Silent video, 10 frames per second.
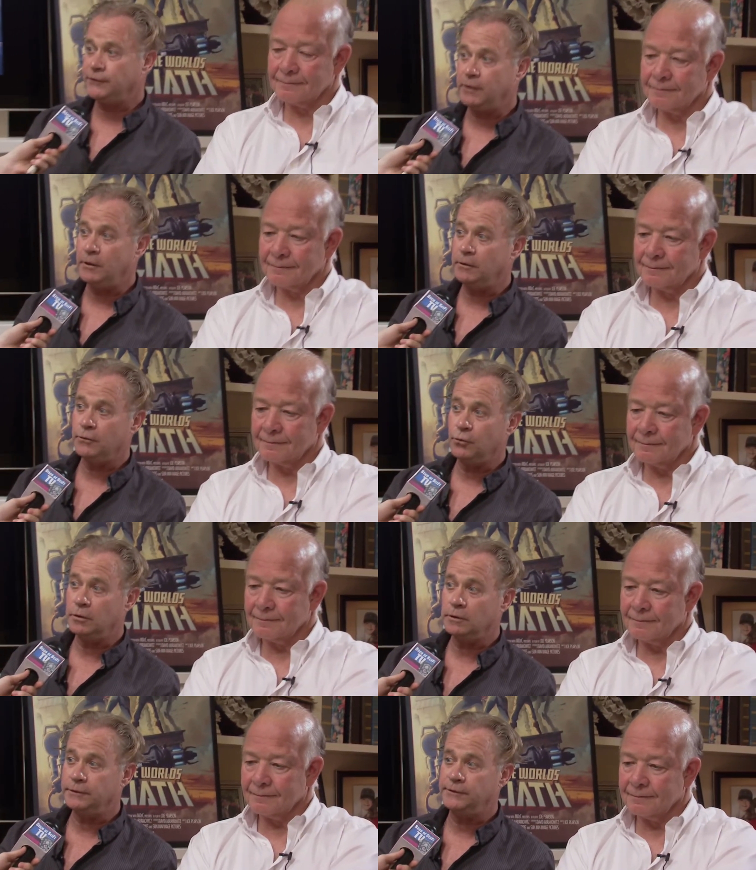Speaker 1: the center of the
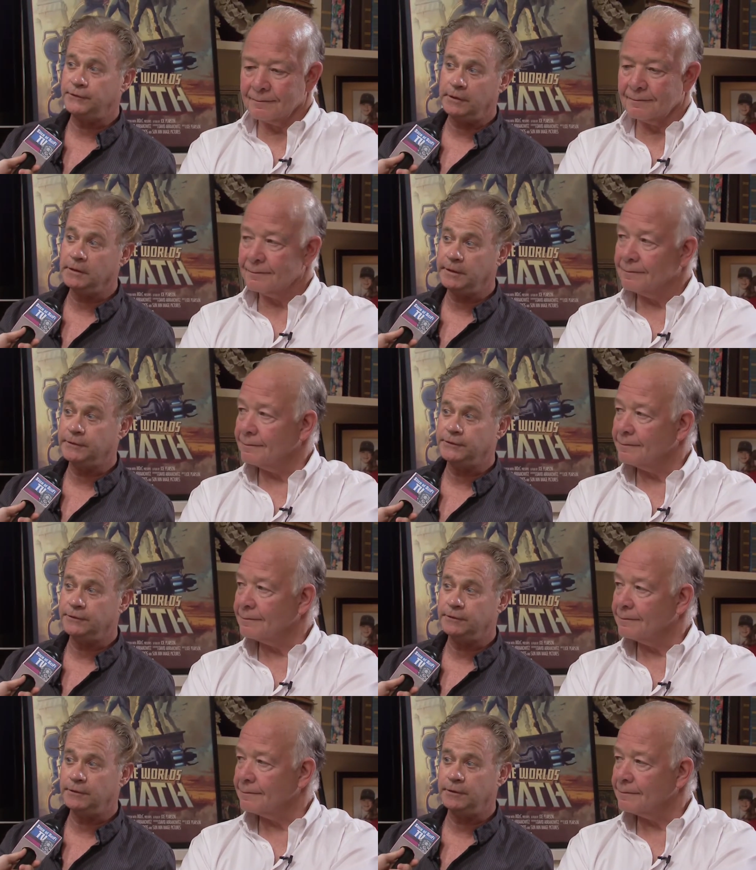world. It still
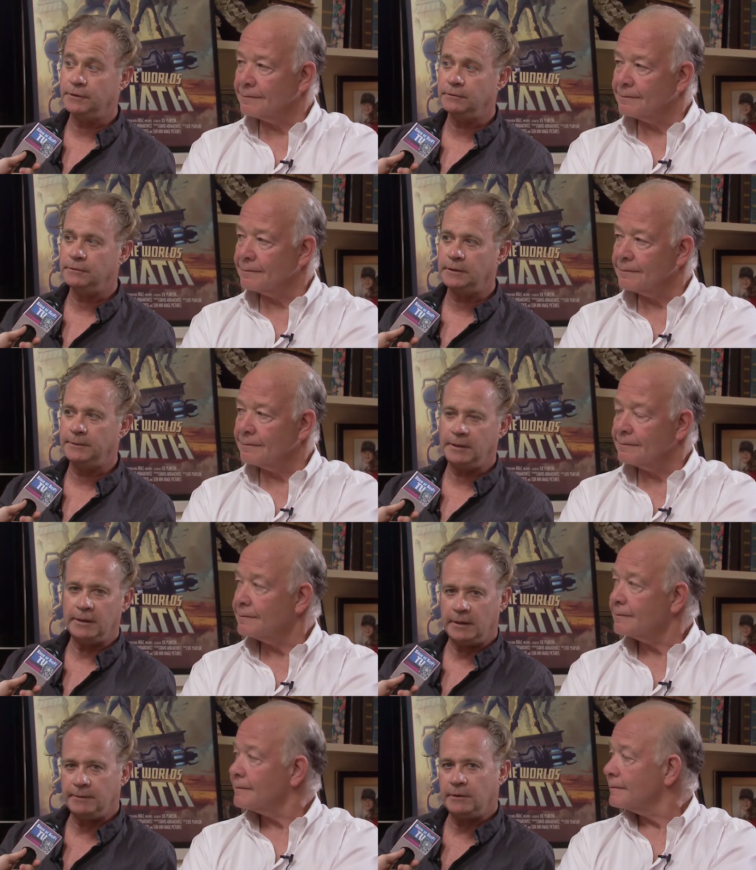is, you know. I mean,
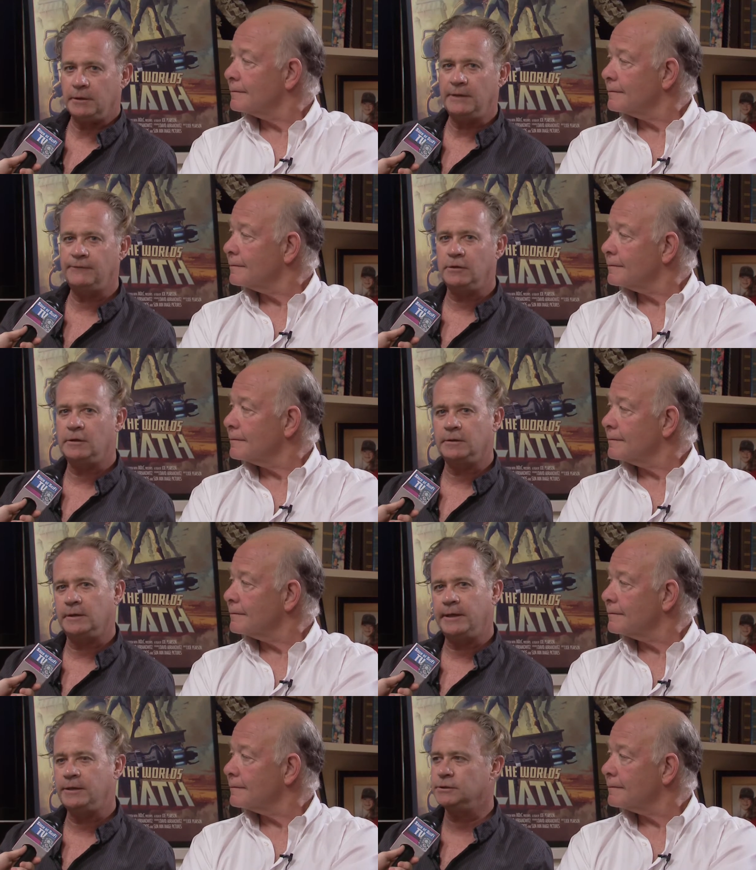I, am a
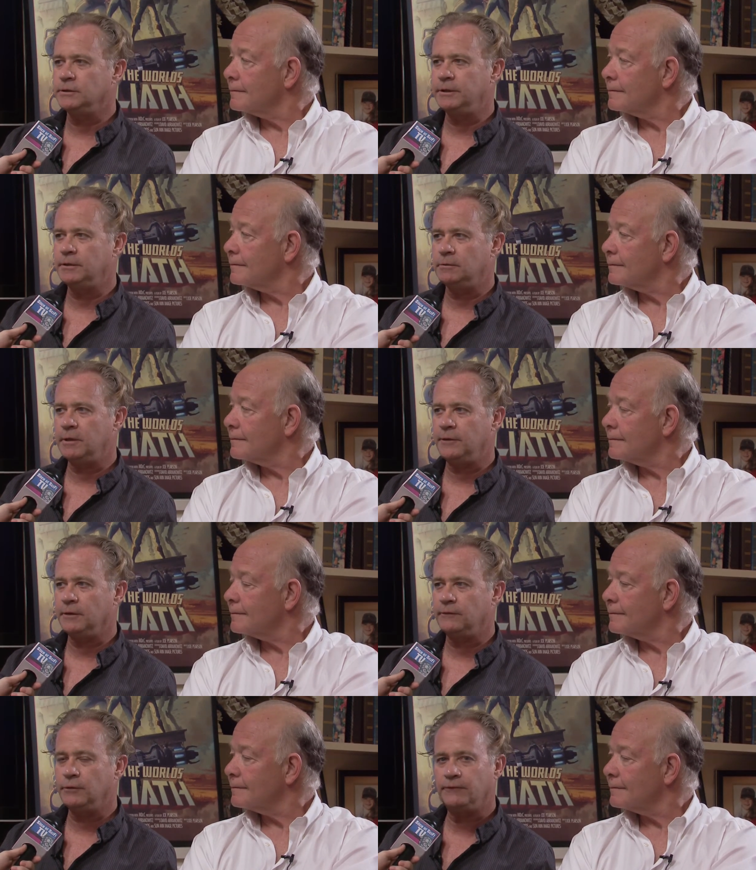lifelong Angelino, but I
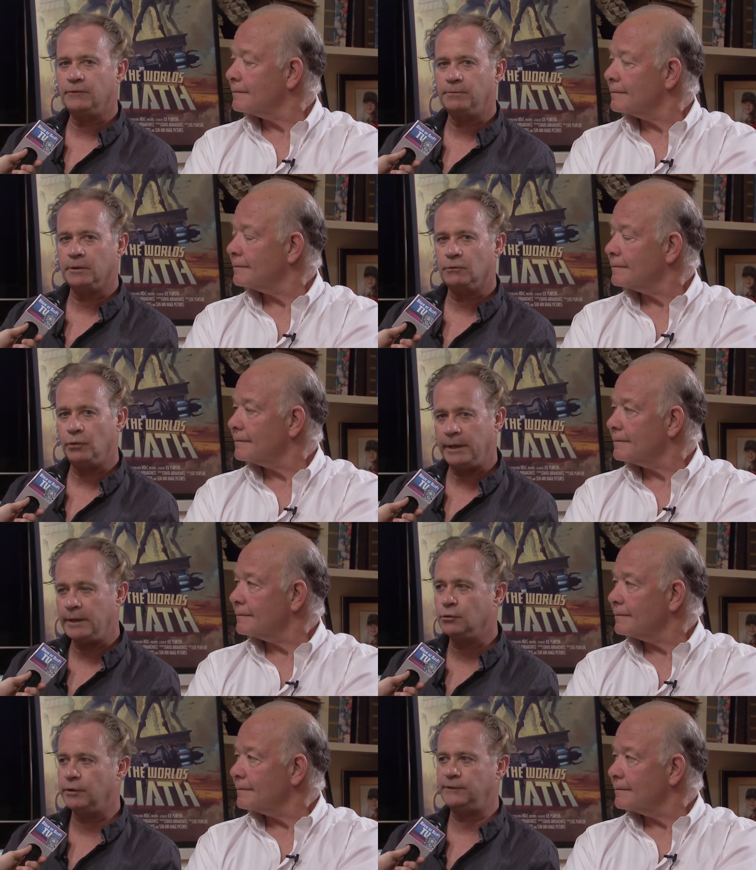think if you have to pick
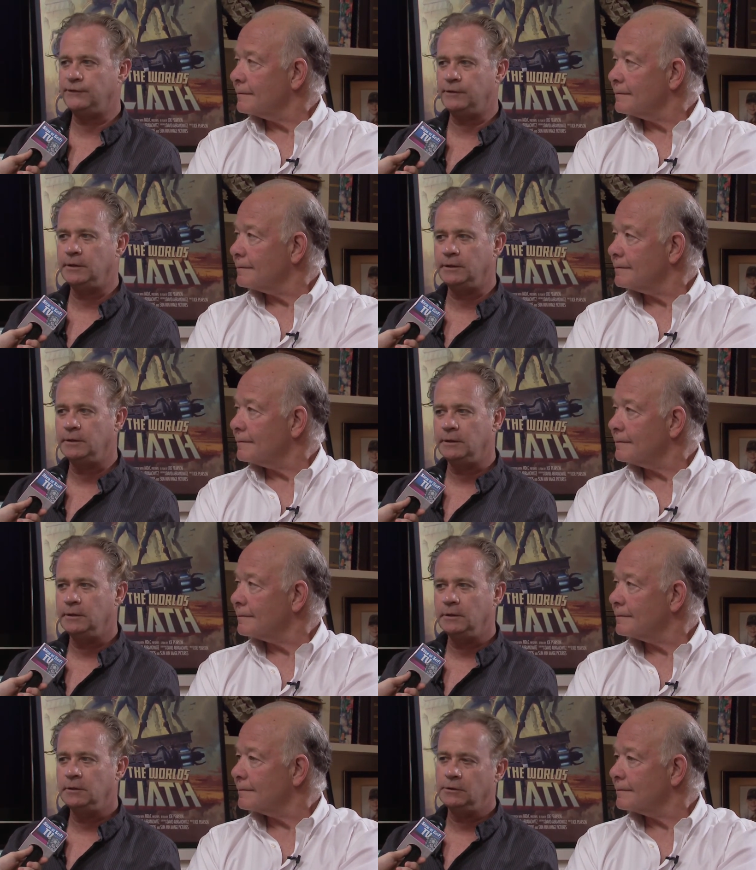a great city,
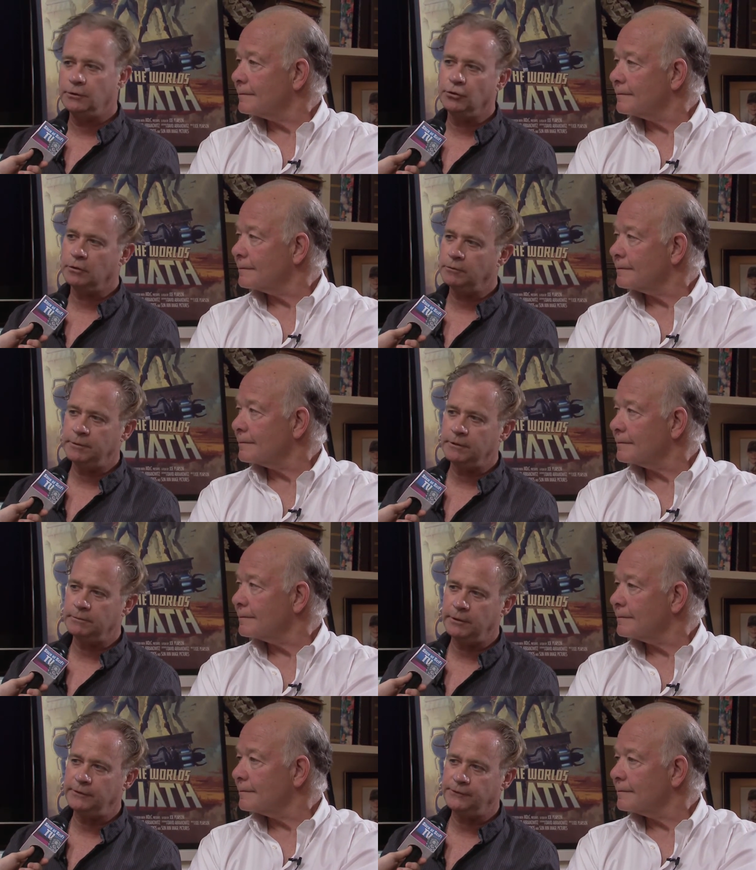New York would be the
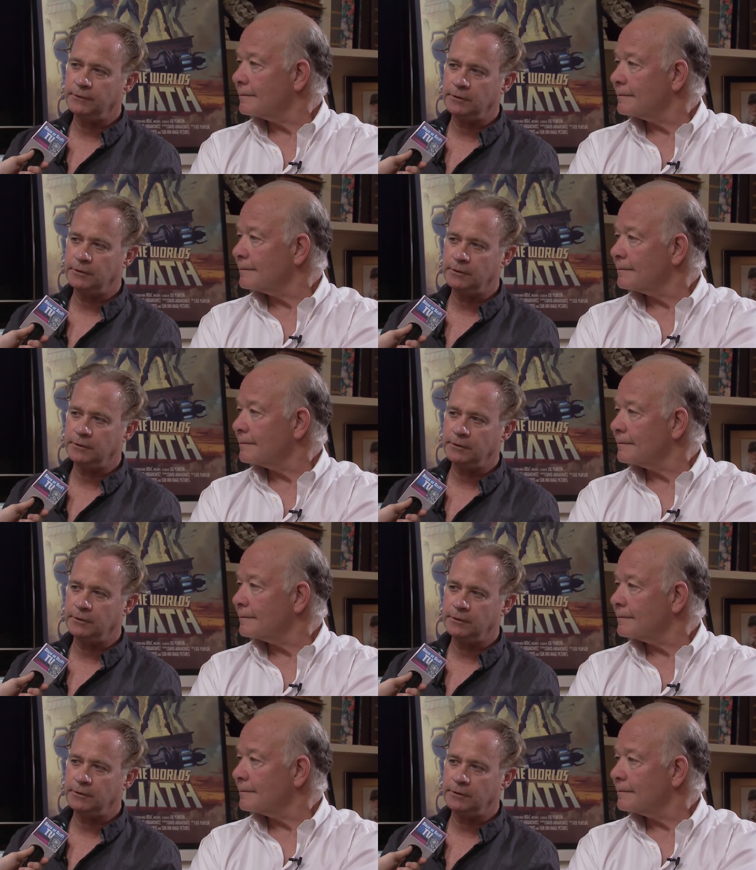place to